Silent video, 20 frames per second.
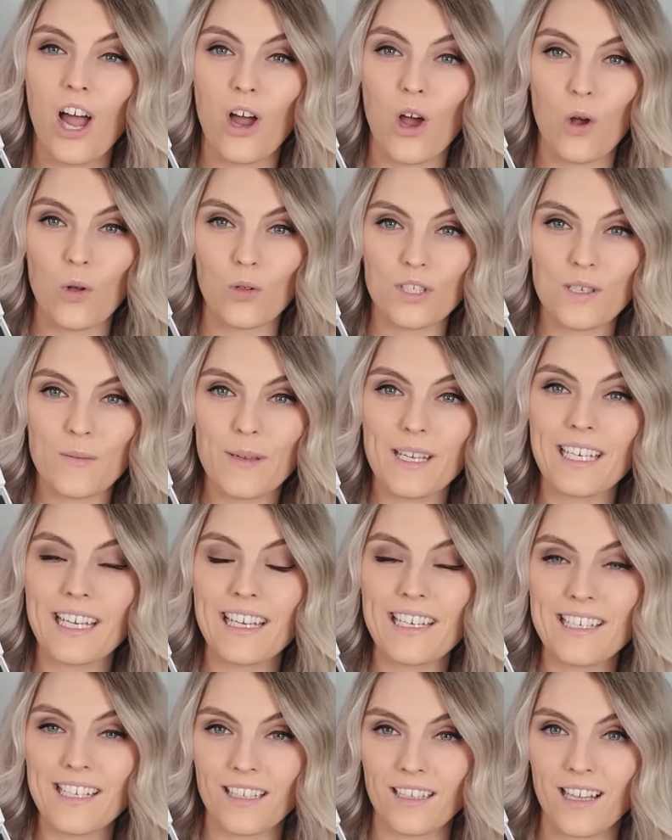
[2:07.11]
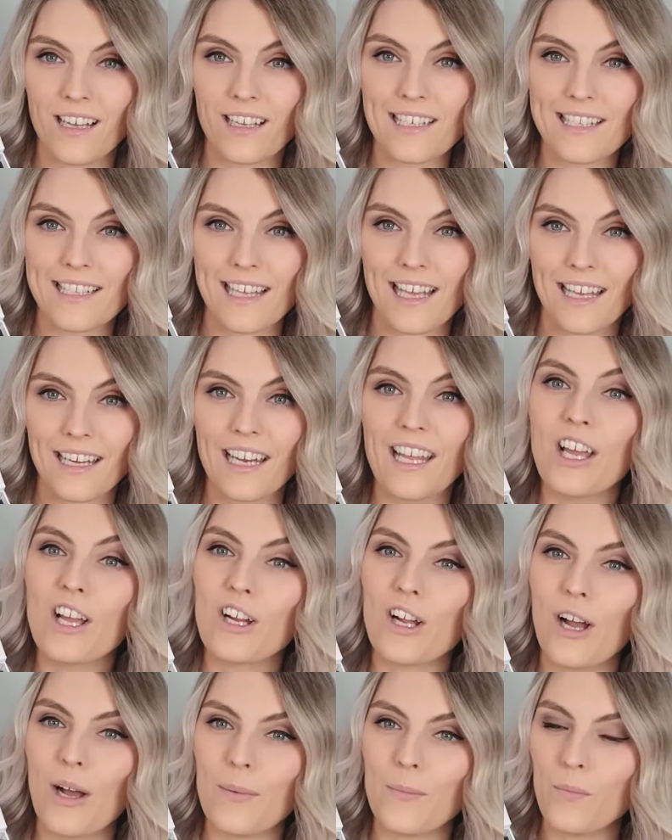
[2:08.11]
Our Ultimate and Deluxe set
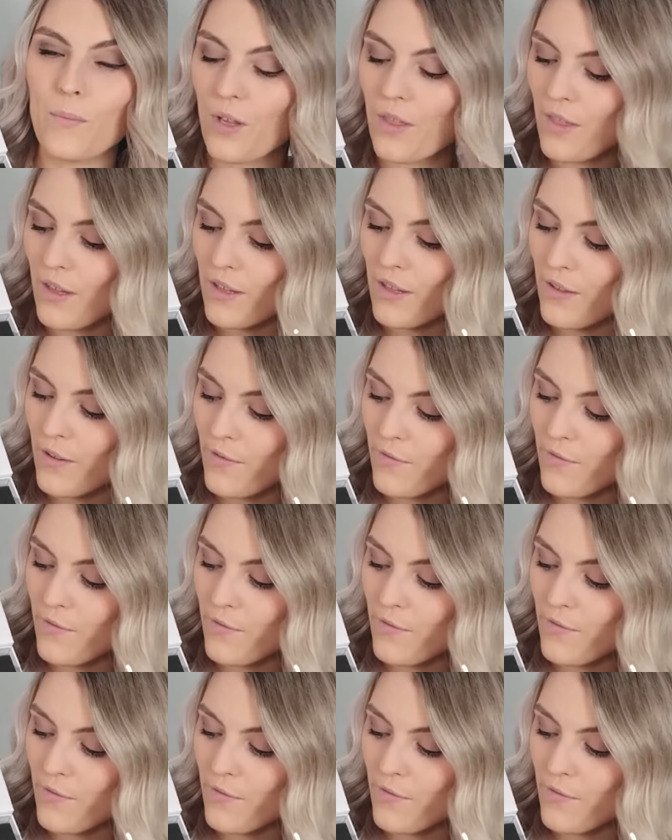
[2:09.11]
come with